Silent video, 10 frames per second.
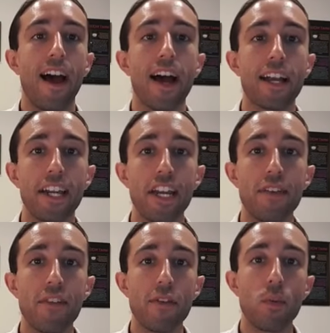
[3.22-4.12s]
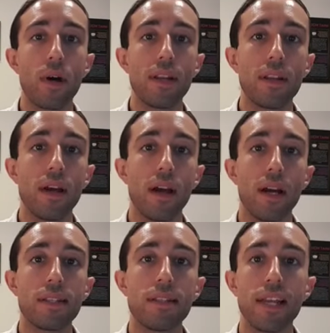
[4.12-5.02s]
Hi, good evening everyone.
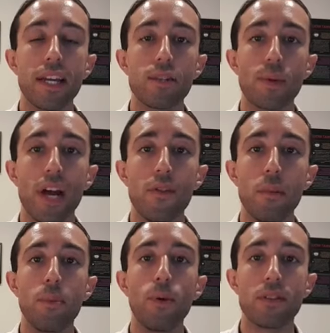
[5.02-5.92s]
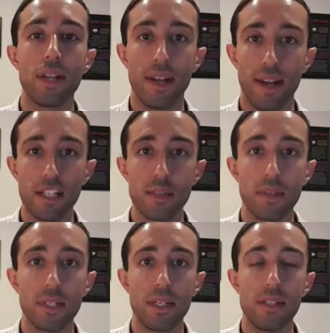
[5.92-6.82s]
Today I just want to have an important
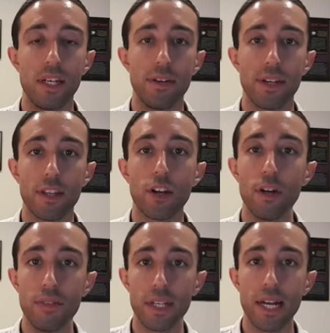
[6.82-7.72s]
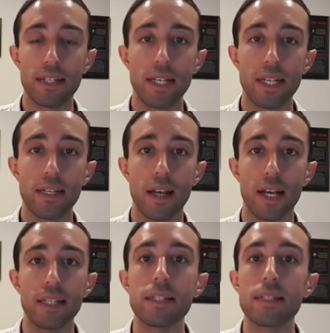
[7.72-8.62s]
announcement considering COVID-19. I
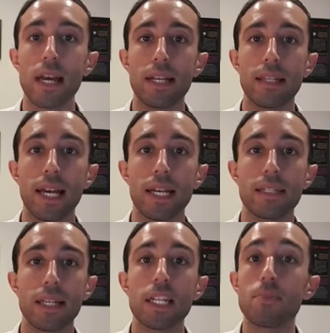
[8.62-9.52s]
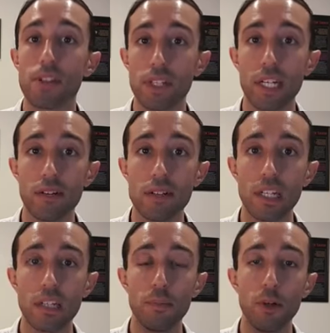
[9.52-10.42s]
understand that, especially here in
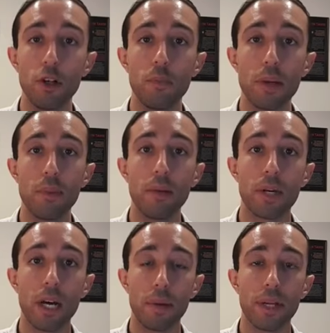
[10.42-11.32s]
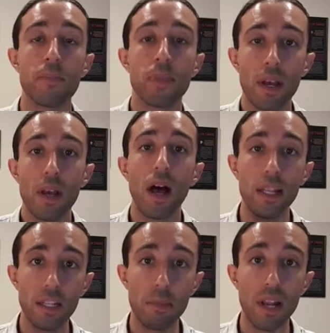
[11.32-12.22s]
Singapore, people are becoming a
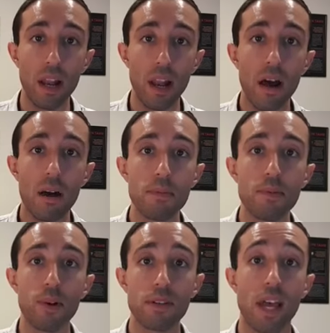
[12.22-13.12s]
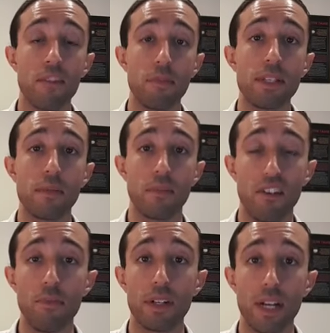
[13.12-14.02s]
little bit alarmed because there have been some
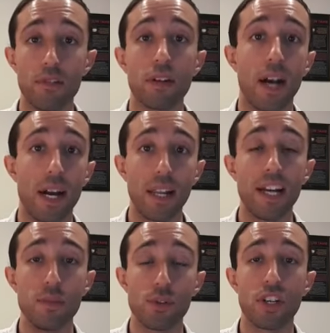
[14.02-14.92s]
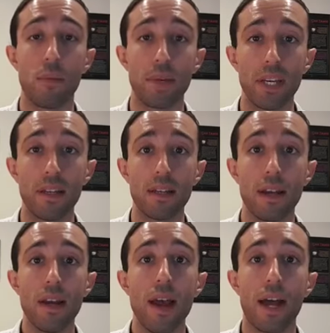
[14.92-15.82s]
government guidelines which are coming in,
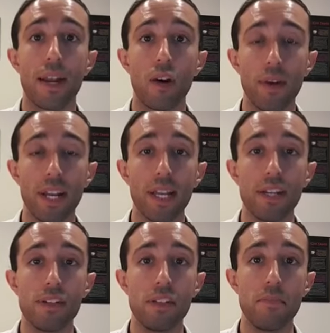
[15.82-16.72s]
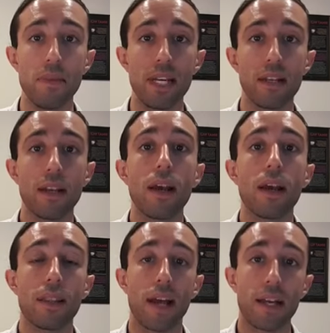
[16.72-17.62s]
and now regulations mean
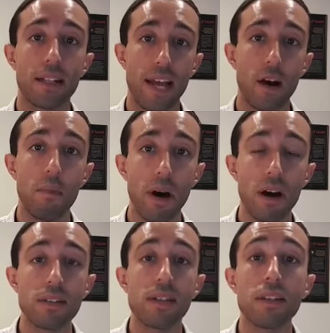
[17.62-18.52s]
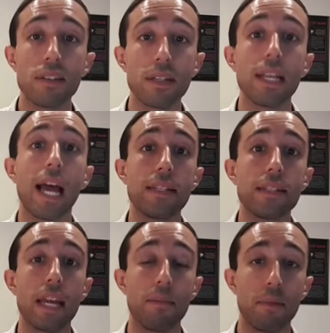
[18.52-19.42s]
that now bars and certain
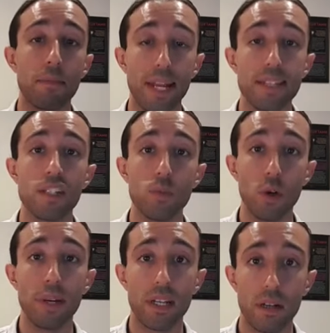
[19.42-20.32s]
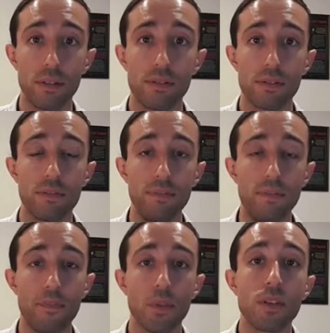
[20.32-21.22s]
entertainment places will be closed.
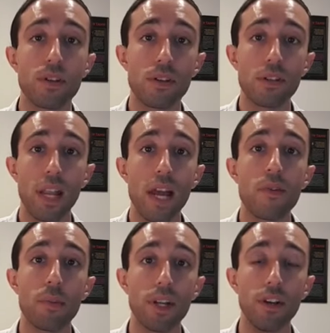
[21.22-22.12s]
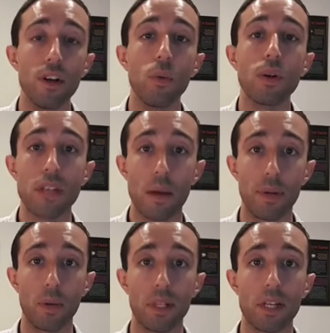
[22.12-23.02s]
So just to let everybody know what's
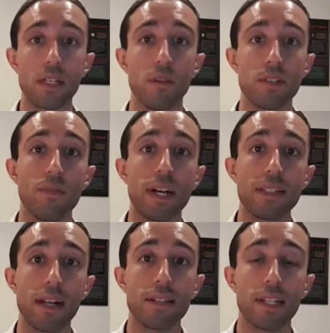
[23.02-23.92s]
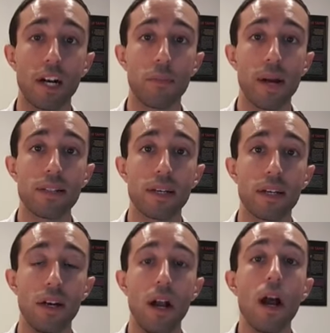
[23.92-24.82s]
happening with ourselves at Vitality Chiropractic,
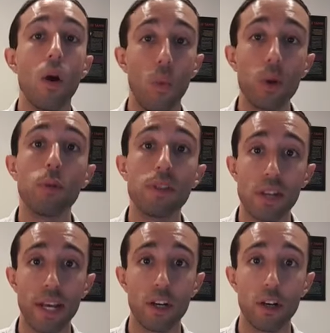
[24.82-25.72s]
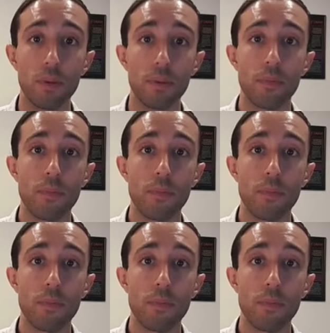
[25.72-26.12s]
we will be staying open.